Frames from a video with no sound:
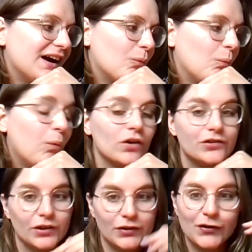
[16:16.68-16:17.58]
What
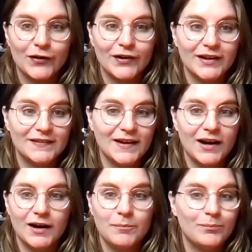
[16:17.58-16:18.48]
short stories
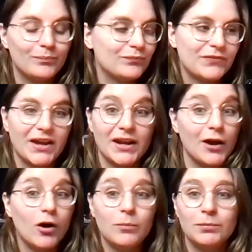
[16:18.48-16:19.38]
are can I
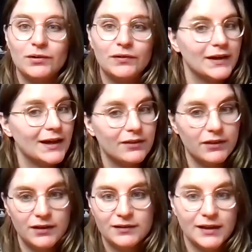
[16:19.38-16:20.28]
hobble
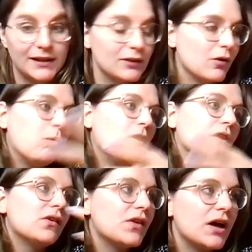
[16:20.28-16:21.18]
together? Like the
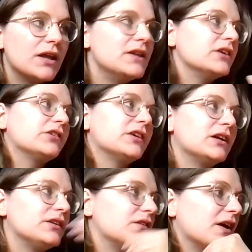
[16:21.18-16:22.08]
ones that initially I
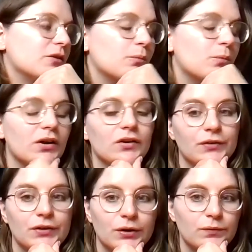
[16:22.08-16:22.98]
decided weren't good
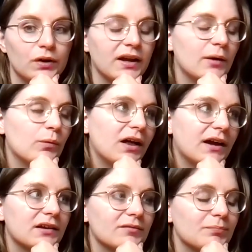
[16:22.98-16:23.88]
enough. Okay, well, I
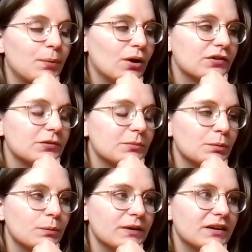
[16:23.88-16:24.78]
can polish them up
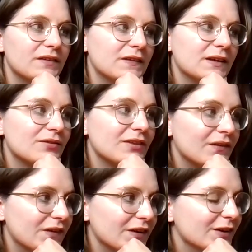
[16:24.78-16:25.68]
a bit and see if they'll
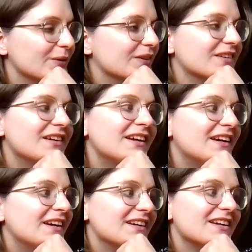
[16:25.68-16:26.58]
do. And
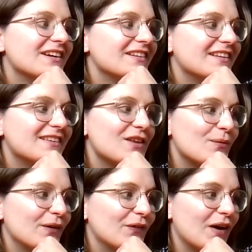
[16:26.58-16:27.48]
these are the
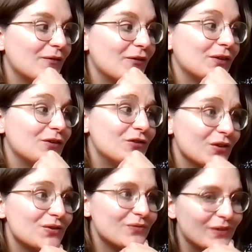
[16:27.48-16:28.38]
ones that I've only
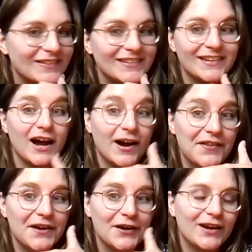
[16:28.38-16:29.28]
just written. Like, are
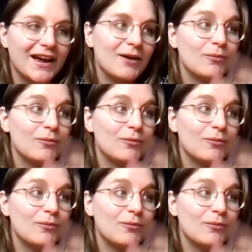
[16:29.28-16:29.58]
they okay?